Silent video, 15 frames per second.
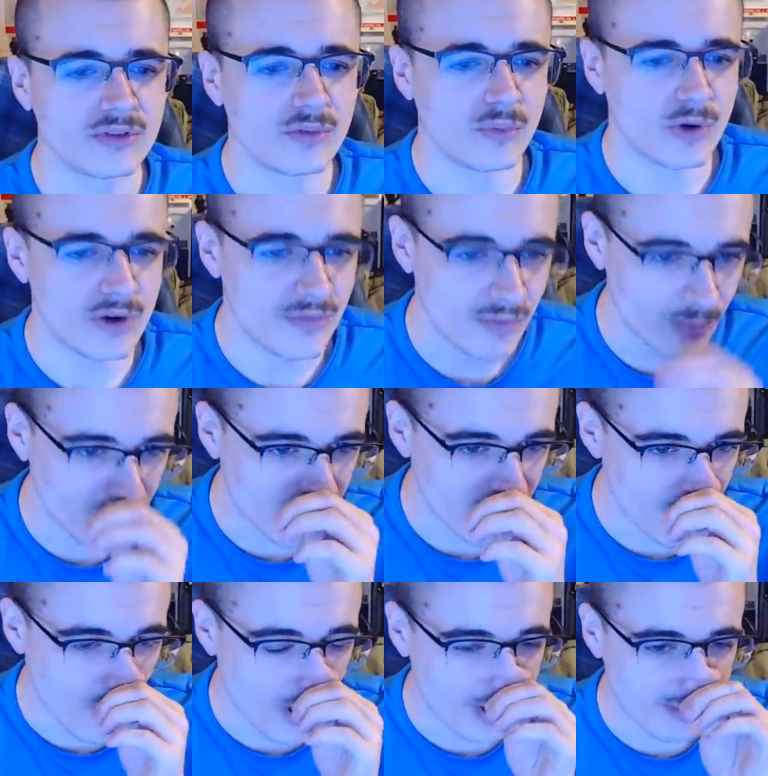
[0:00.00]
One of them,
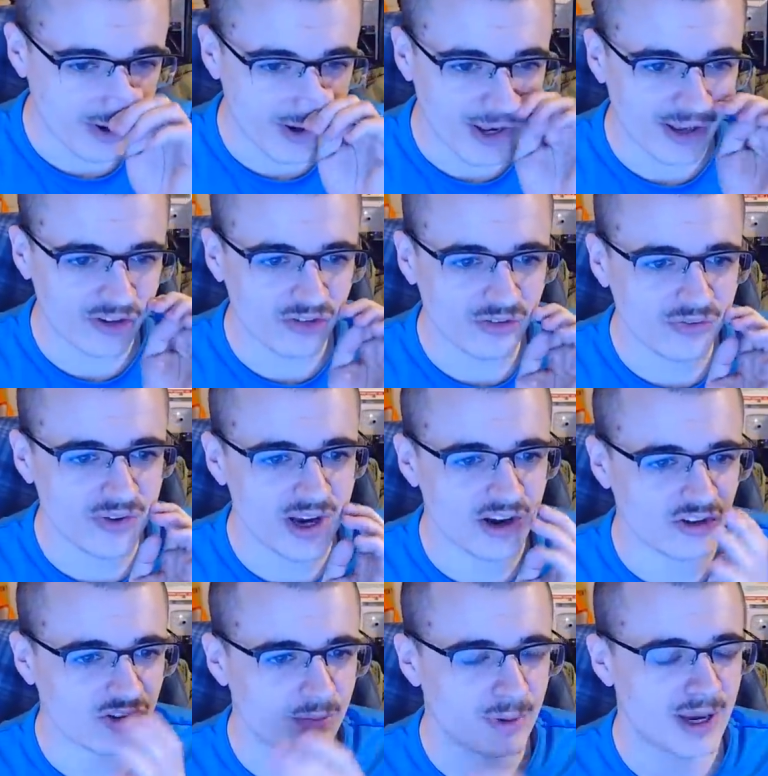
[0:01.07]
Chimera, that's
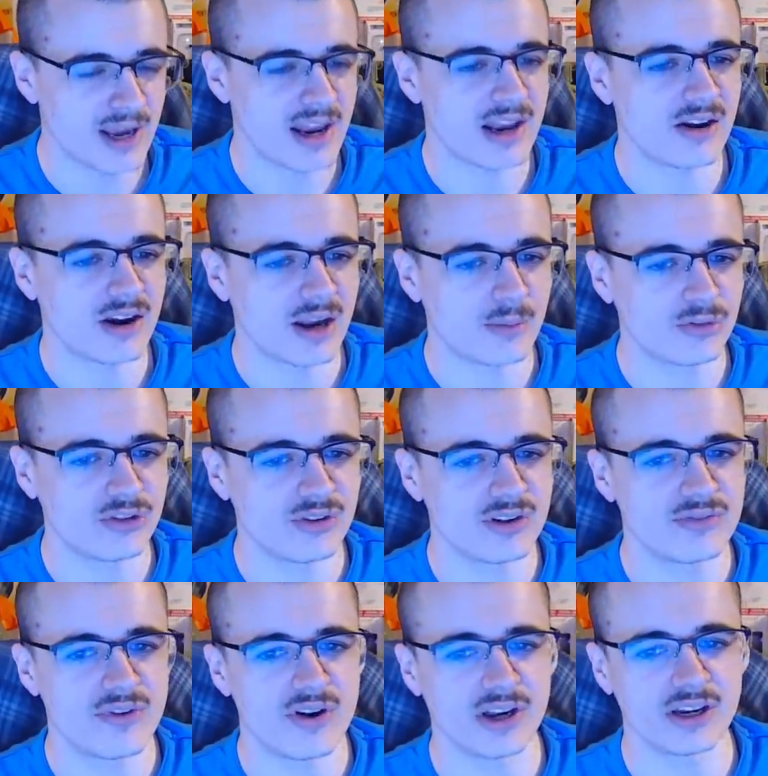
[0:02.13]
Finnish. But yeah, they look absolutely
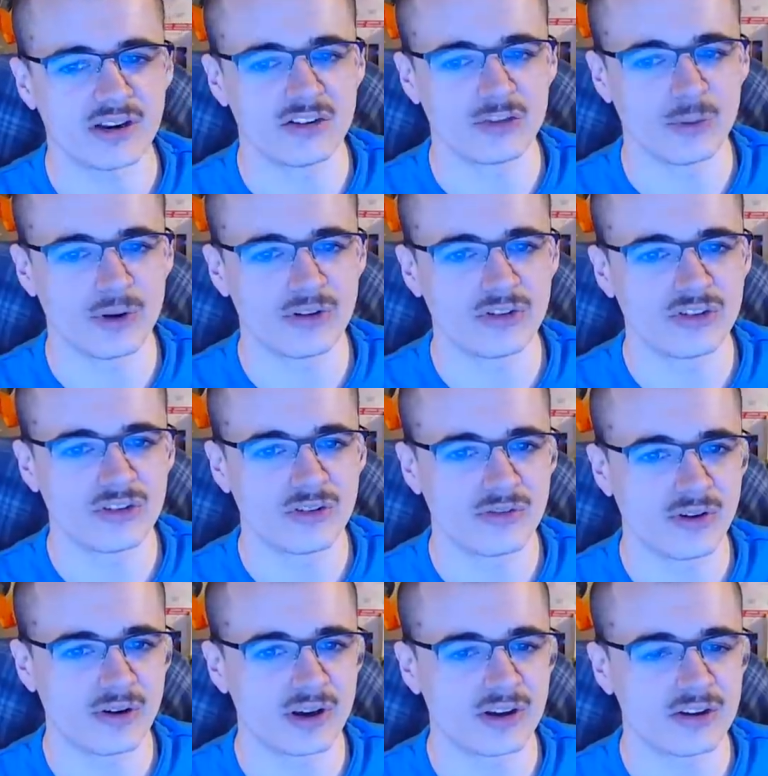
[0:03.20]
fine, those ones.
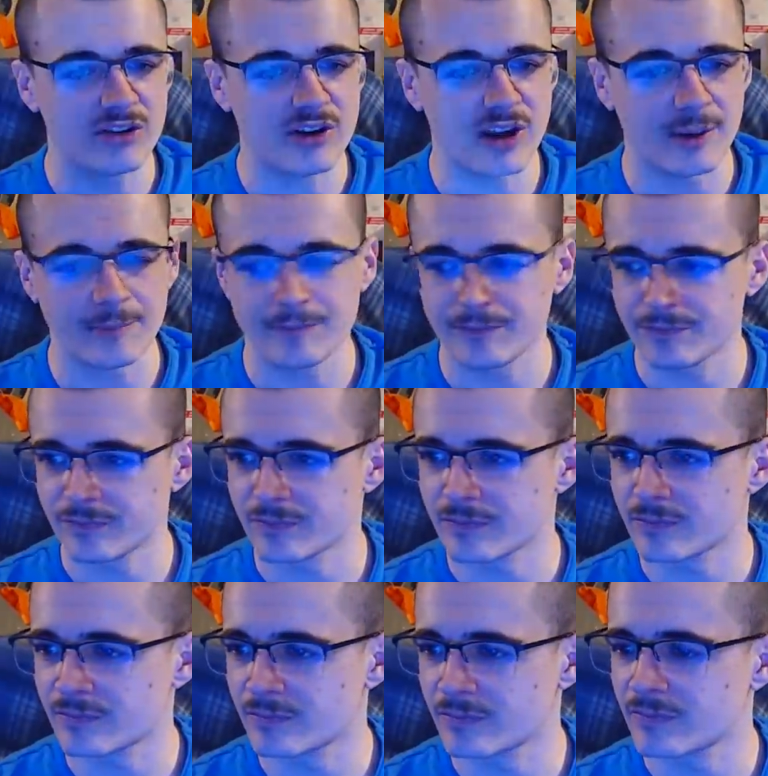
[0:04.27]
Very good, yeah.
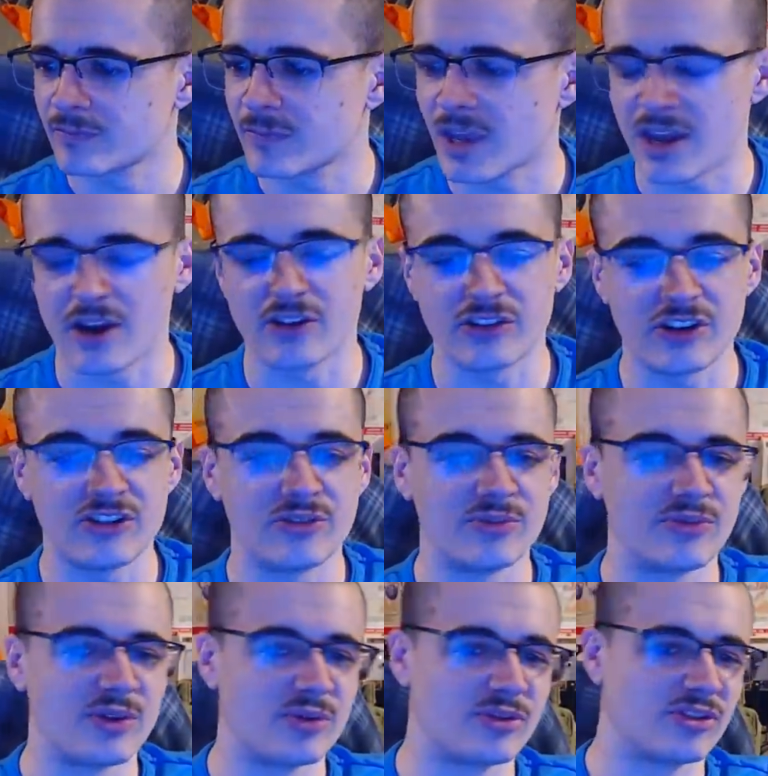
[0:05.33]
They are
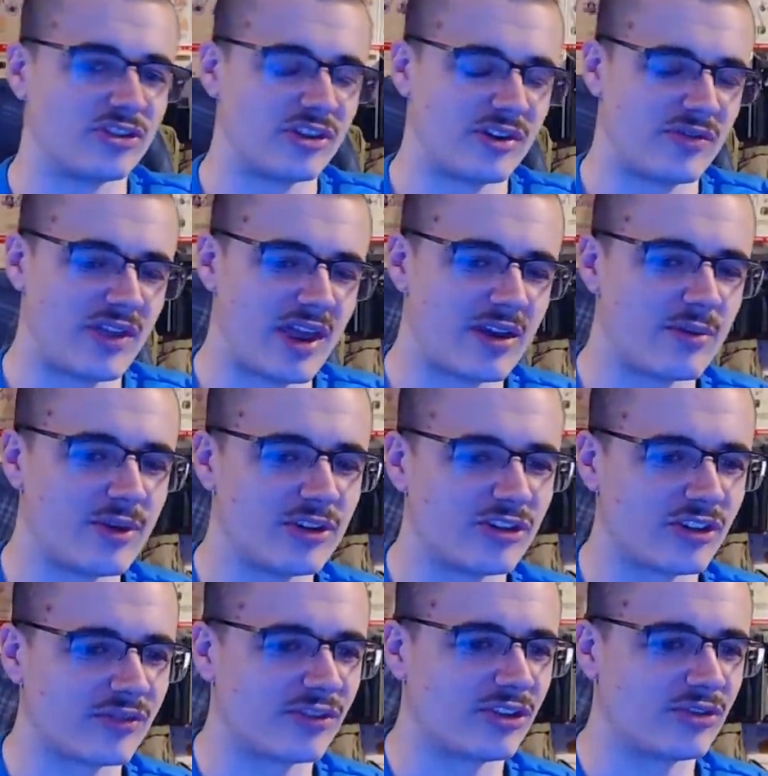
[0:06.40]
decent filters if they're the ones
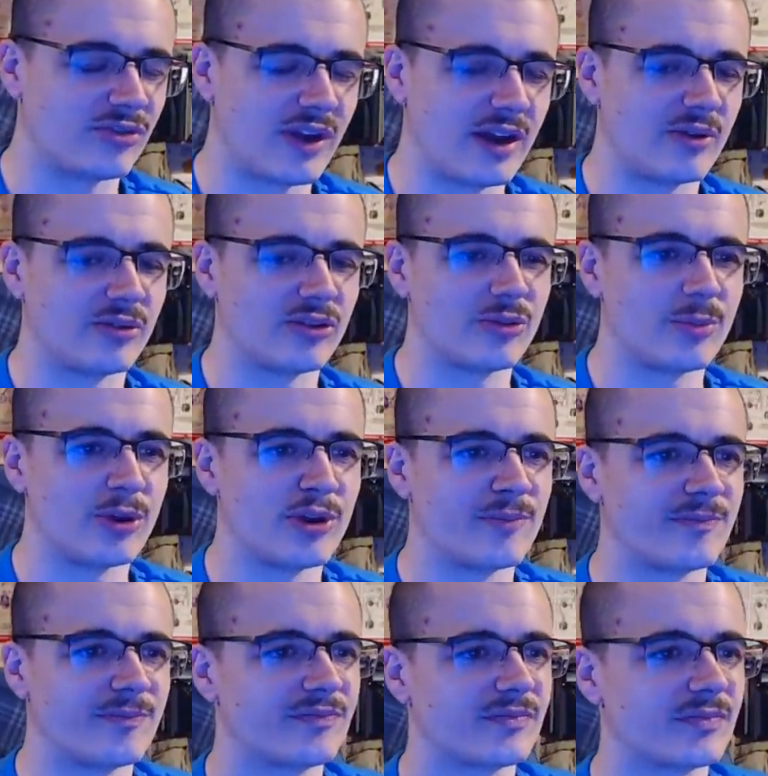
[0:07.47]
I've just found. But
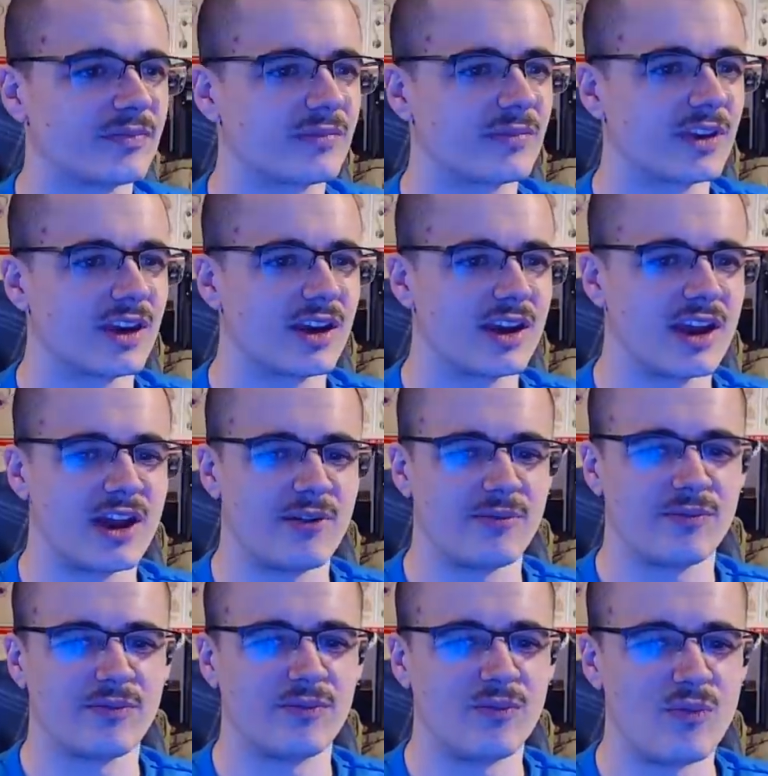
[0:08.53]
yeah,
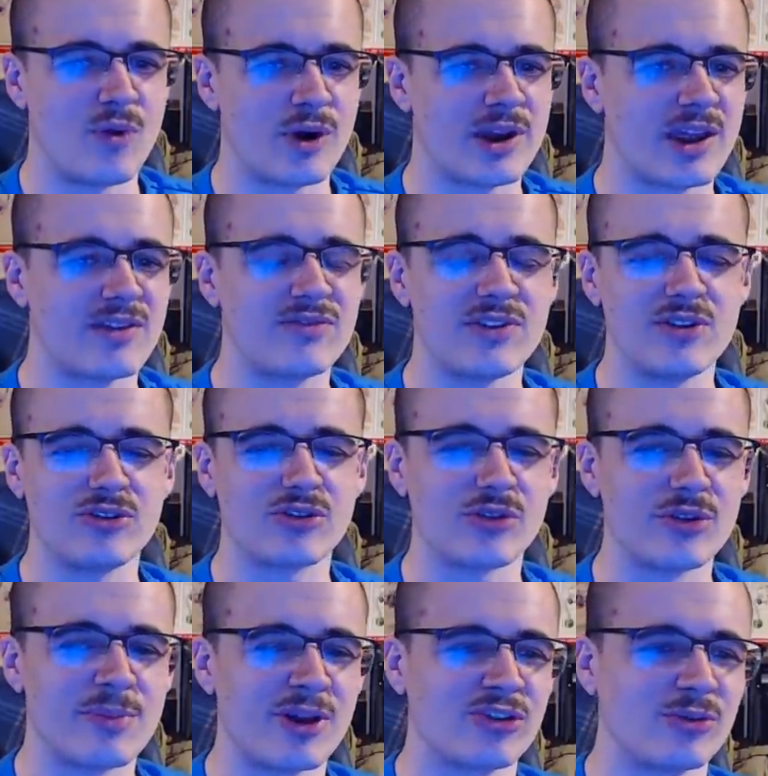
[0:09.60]
why they've used all
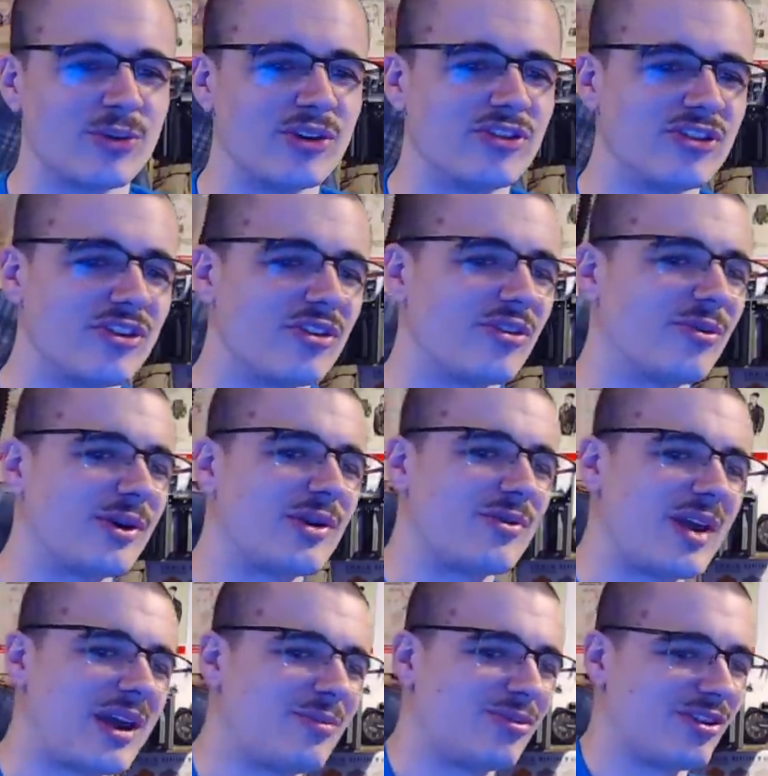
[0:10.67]
the buzzwords, not the real
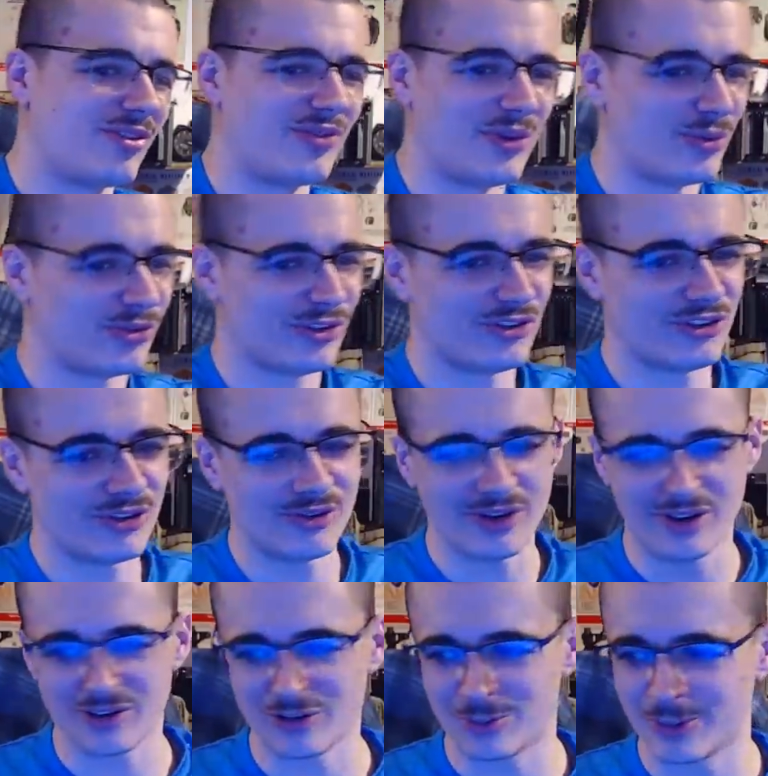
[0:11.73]
names of the filters, who
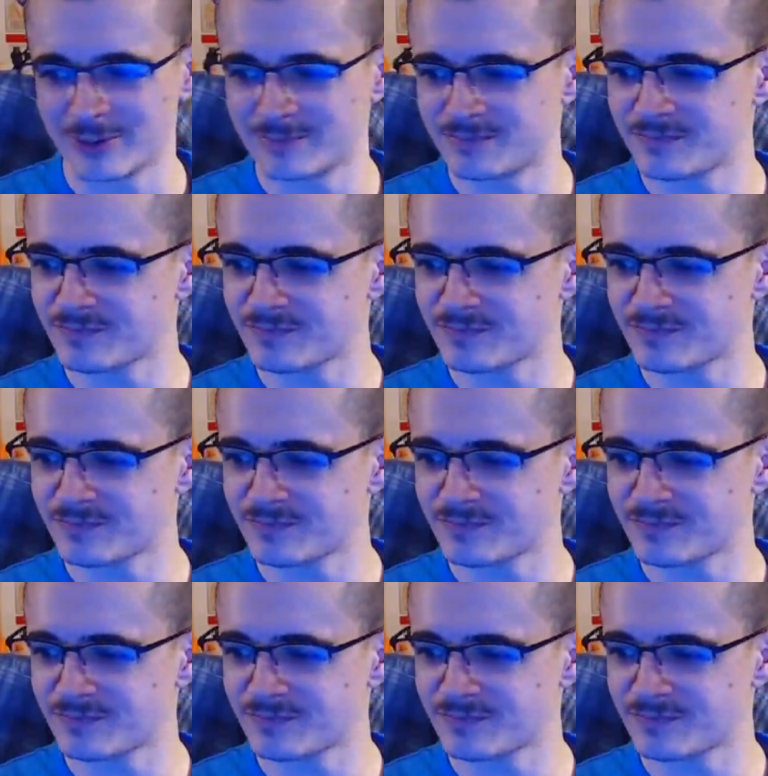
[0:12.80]
knows. But